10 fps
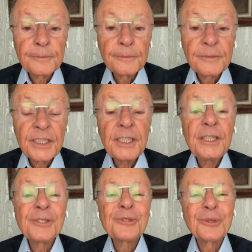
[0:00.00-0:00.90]
And this
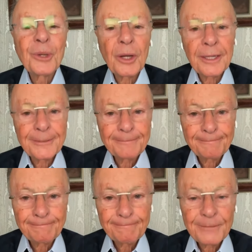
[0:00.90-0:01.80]
hurts.
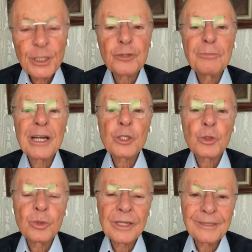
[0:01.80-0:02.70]
This really
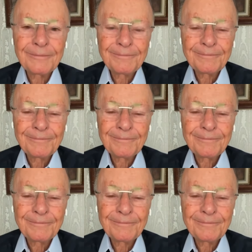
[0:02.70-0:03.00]
hurts.